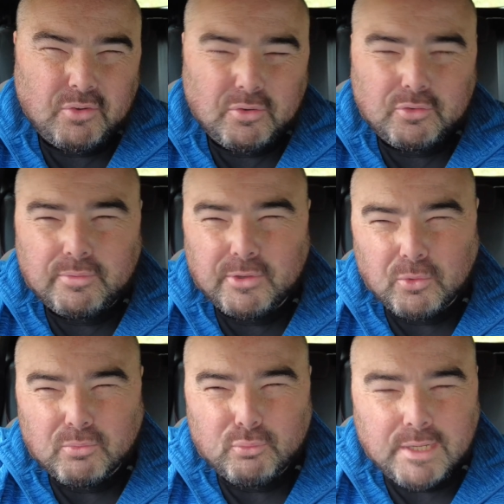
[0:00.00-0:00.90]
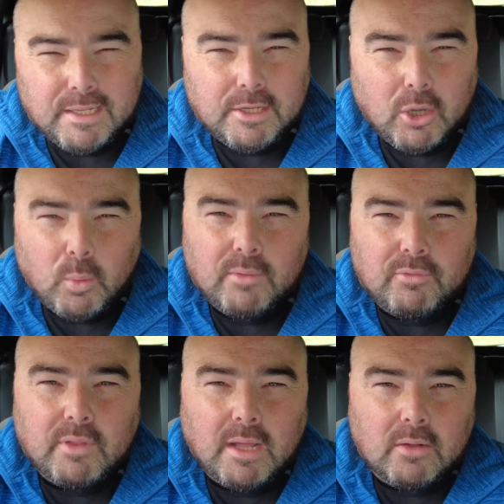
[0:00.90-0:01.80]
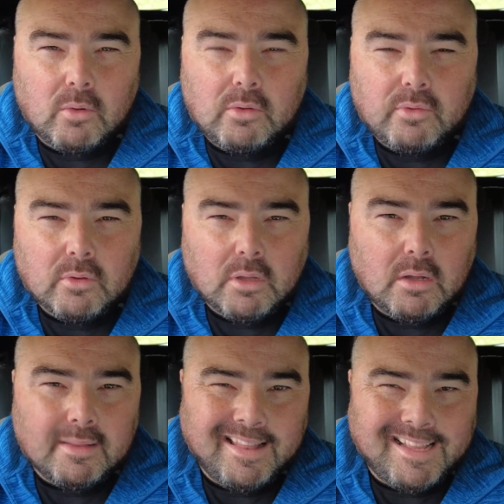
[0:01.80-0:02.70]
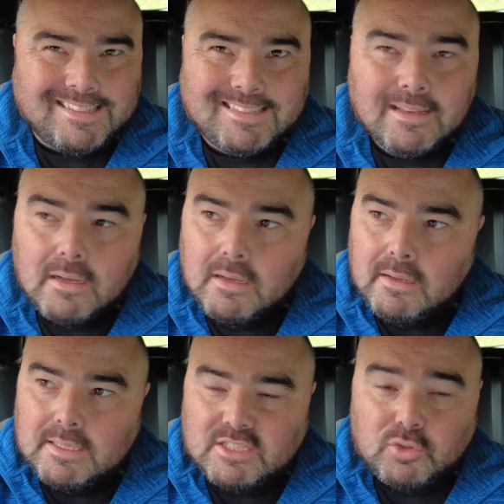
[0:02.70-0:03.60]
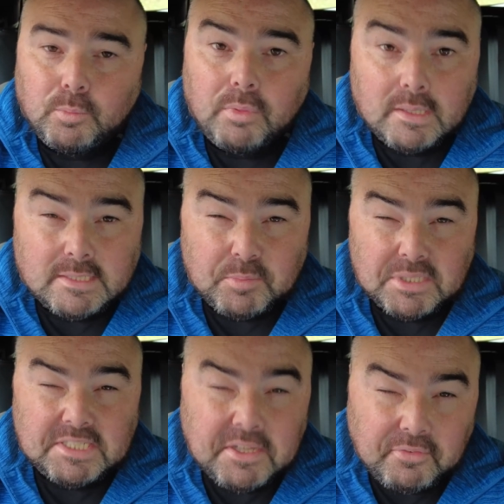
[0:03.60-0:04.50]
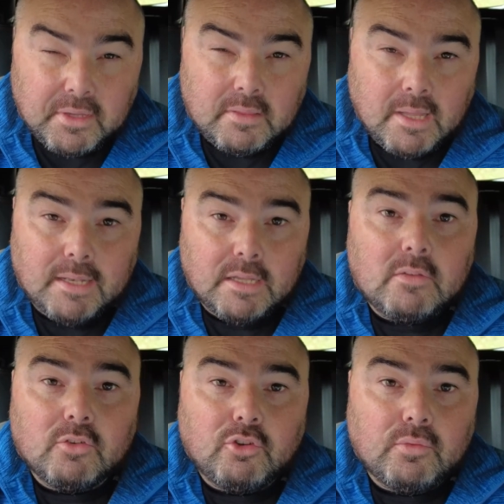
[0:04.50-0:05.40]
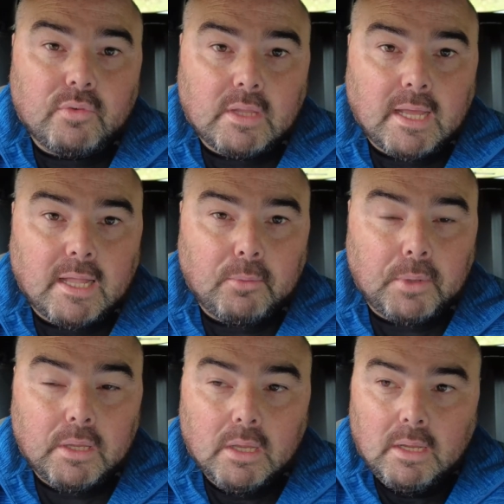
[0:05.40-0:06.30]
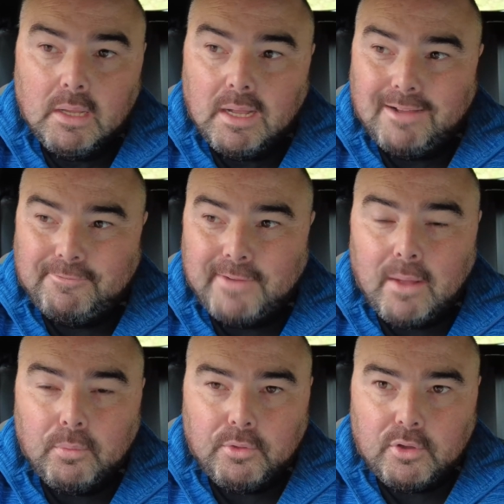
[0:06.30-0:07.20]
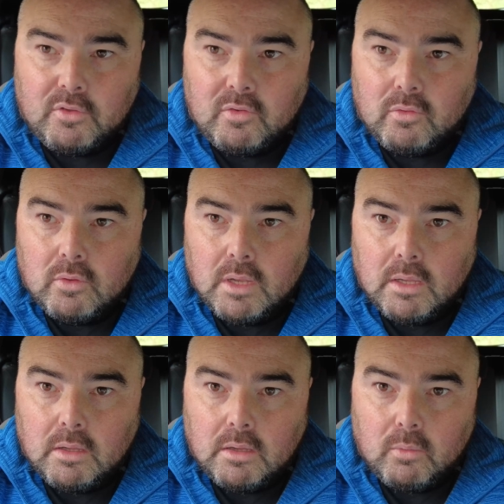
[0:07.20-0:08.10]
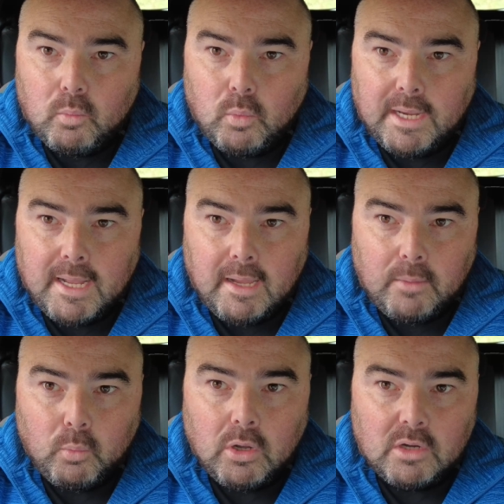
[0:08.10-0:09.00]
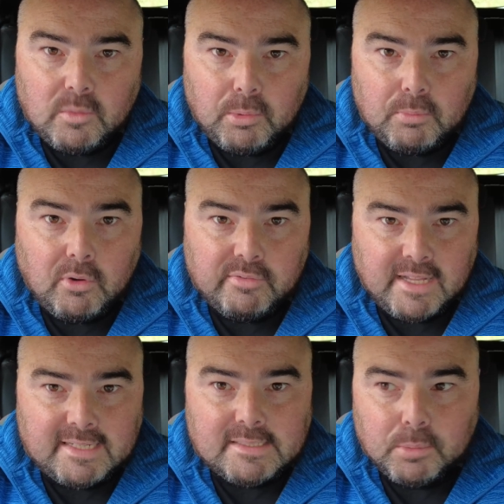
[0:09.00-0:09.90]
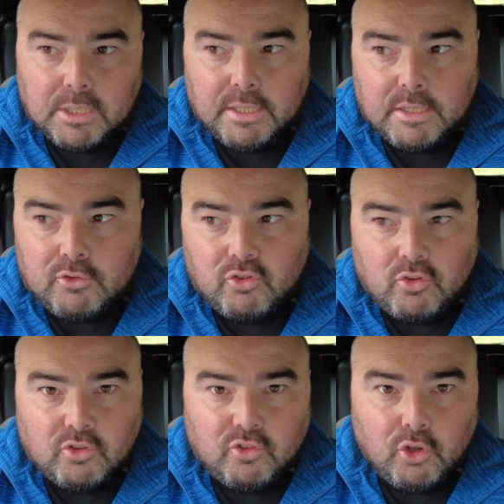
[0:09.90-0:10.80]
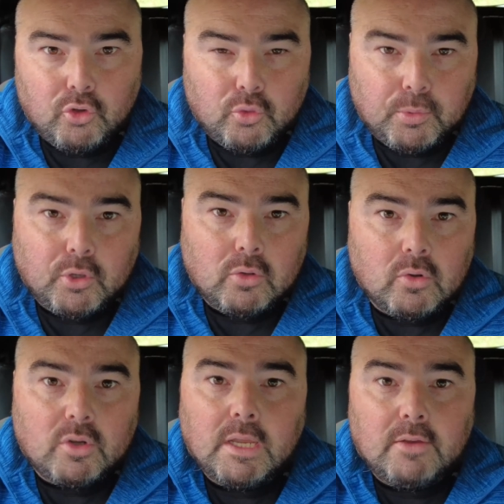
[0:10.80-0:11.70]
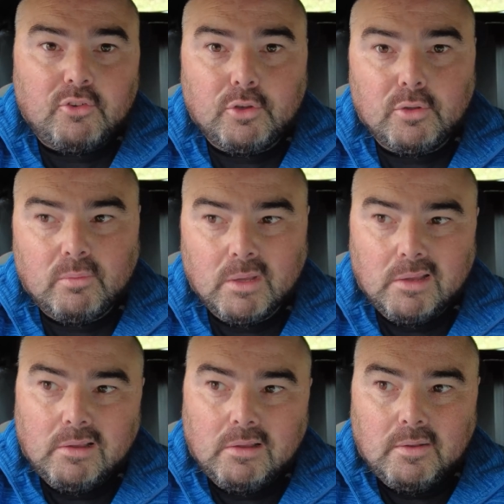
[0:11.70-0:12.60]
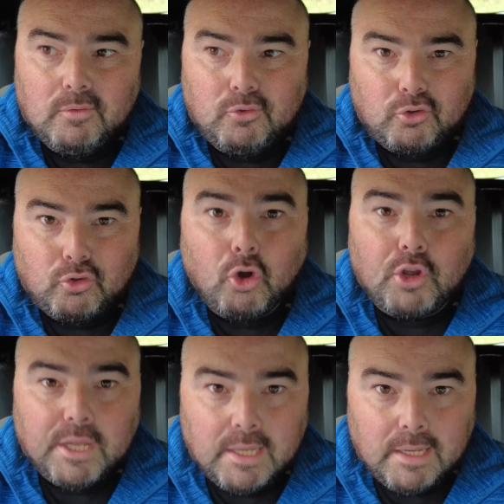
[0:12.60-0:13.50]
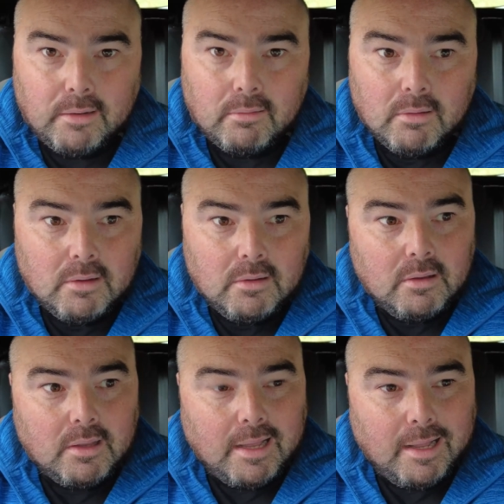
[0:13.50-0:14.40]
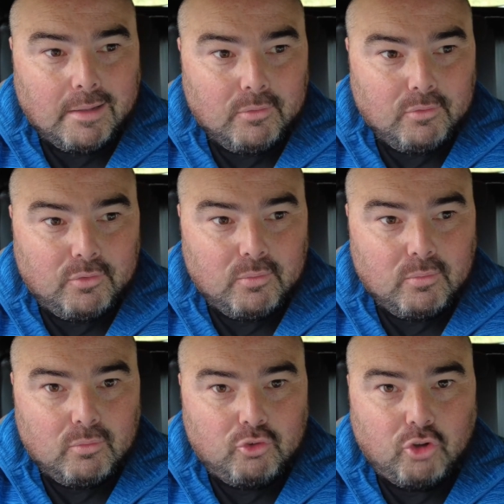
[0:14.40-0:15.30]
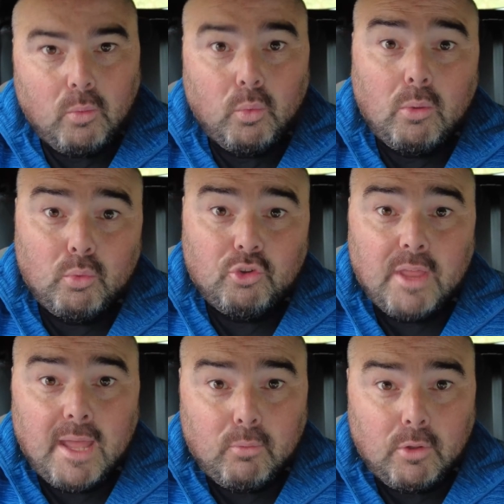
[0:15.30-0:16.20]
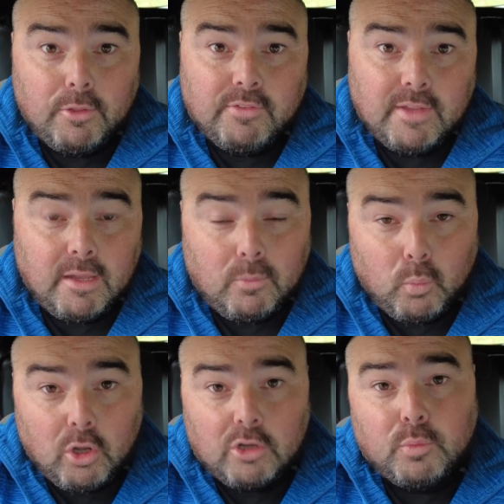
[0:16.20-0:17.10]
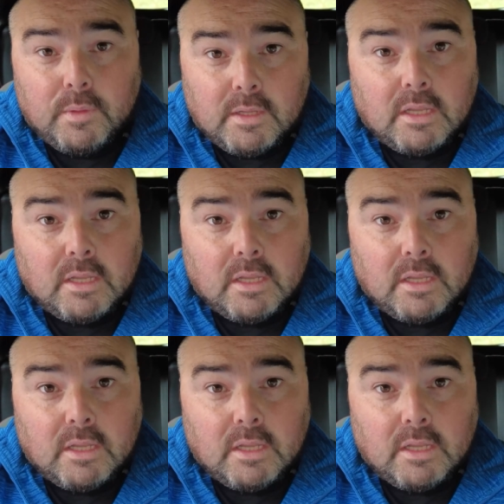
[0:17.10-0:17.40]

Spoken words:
sort of stuff, I don't really go in for that an awful lot unless it's something specific that I need to shoot for the gallery. I found that when I worked a bit more flexibly and I just sort of turned up at a location and just took it in and shot what was there on the day and worked with the